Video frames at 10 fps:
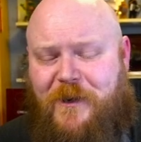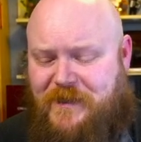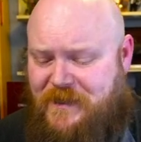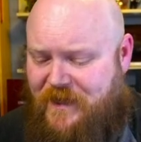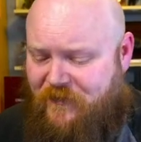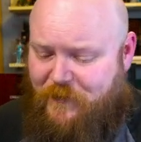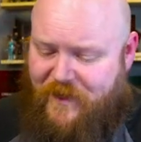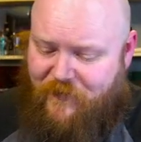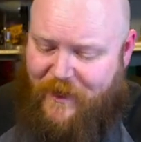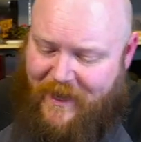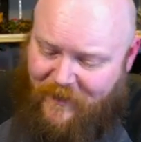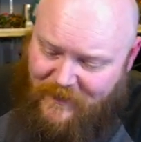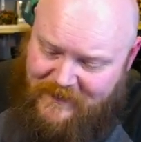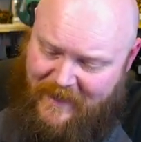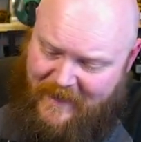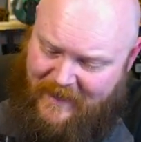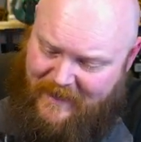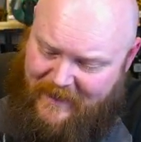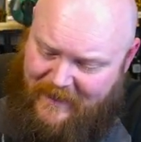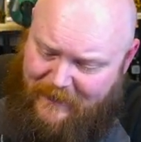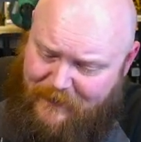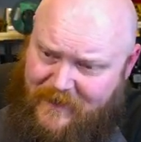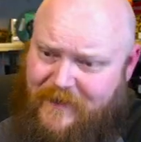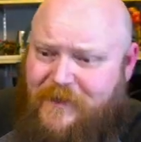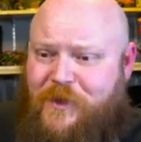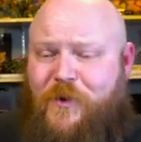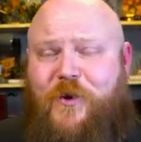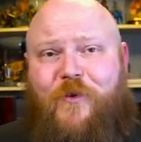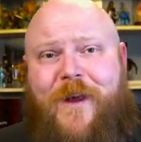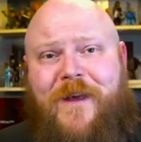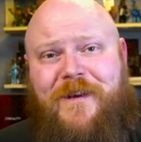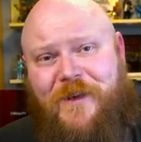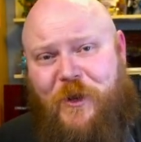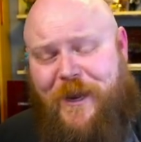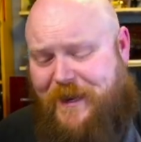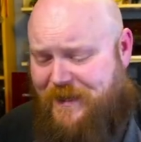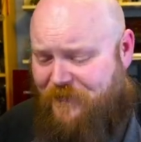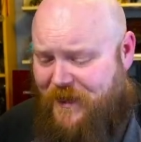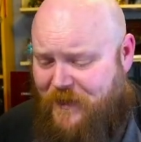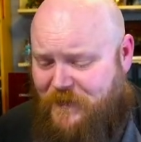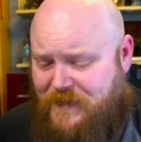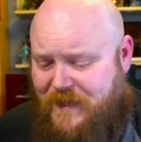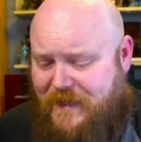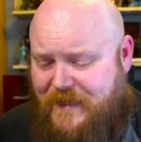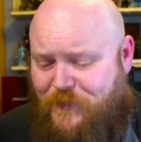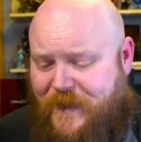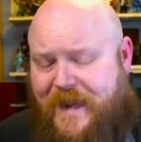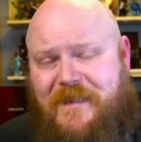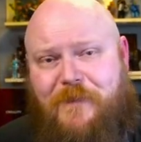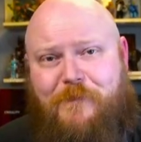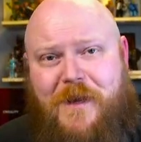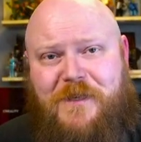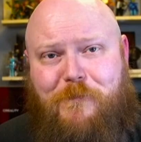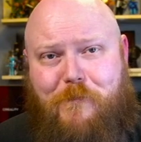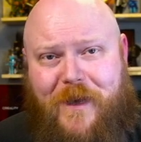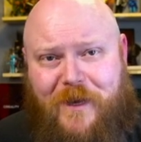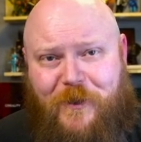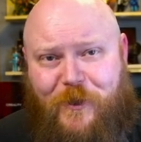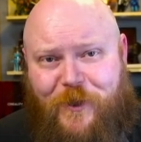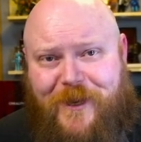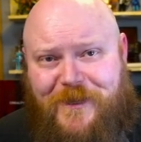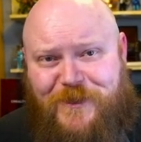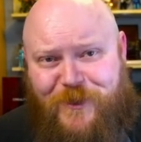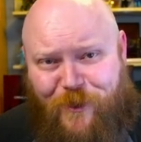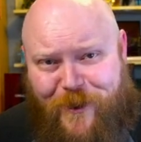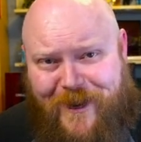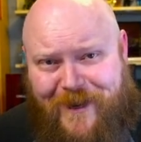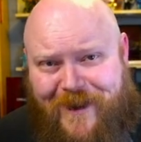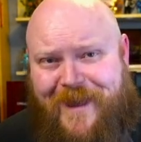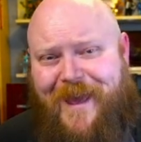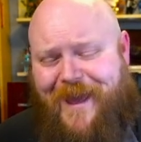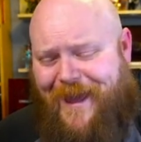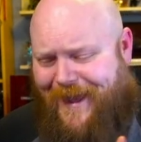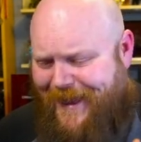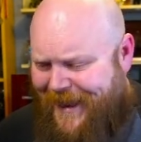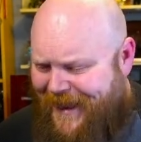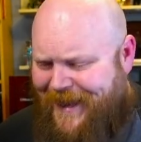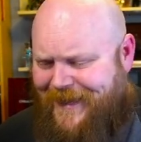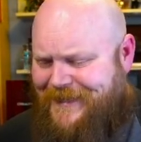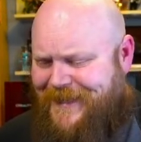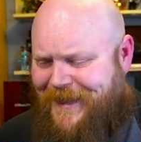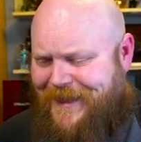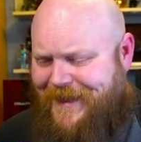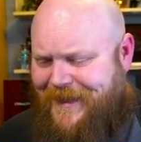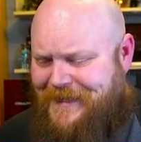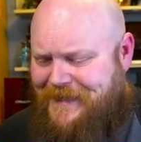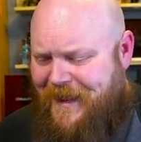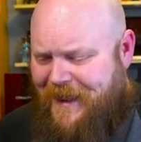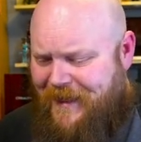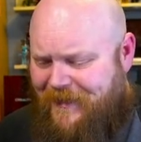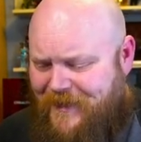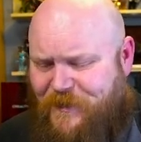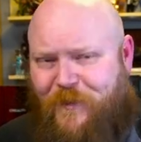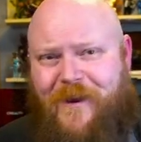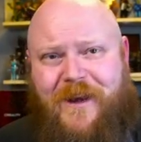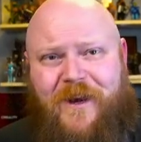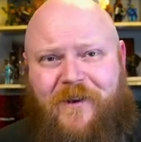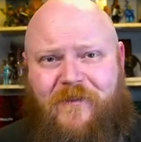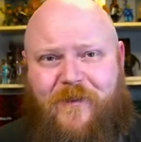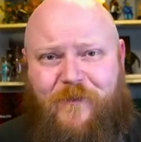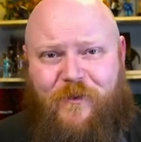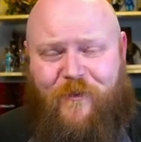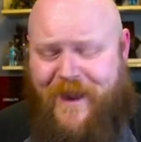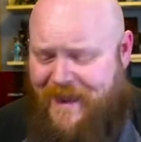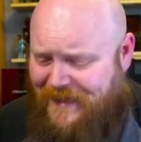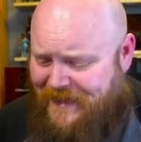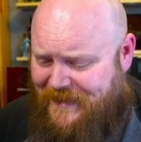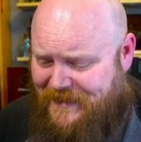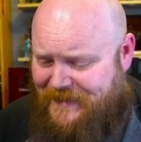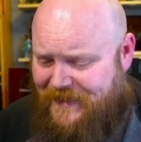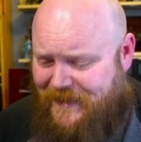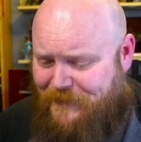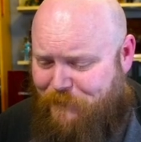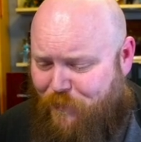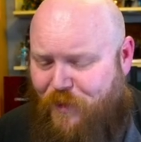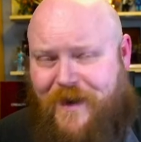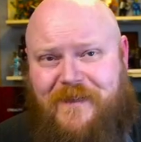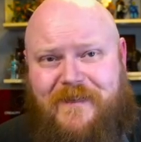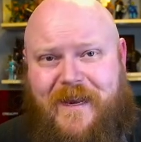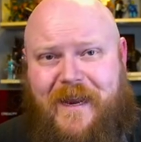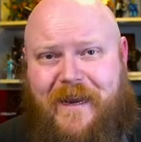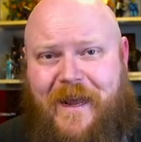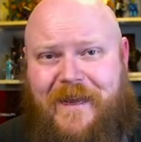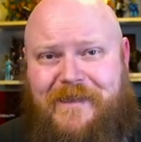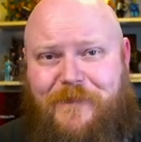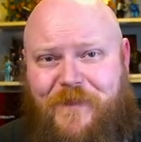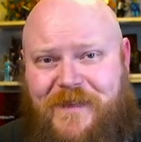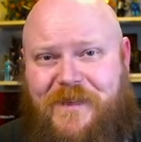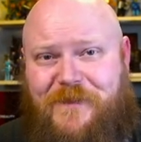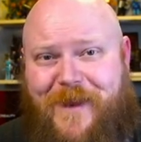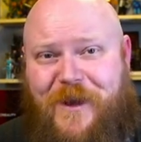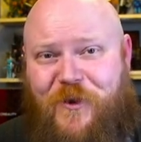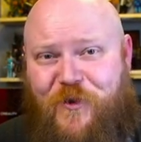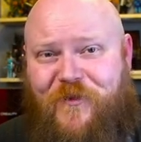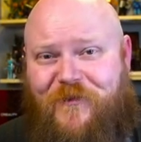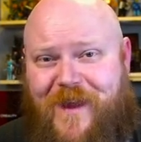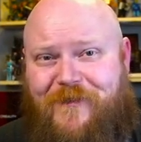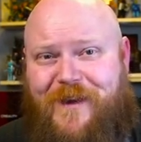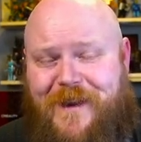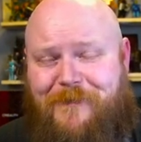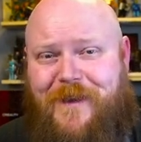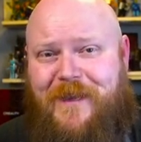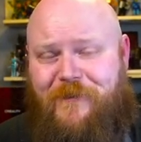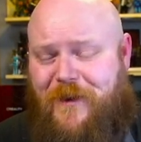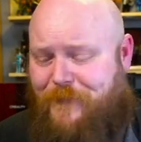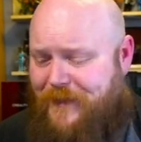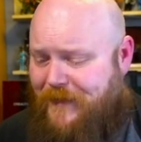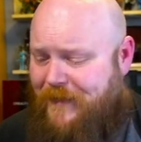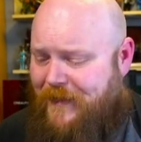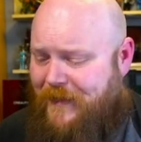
to see from different angles. Scooting around and looking at different angles, this one has a much better looking screen. I gotta tell you guys, this one right here from Luoran is pretty stinking awesome. This is my new favorite MP3 player.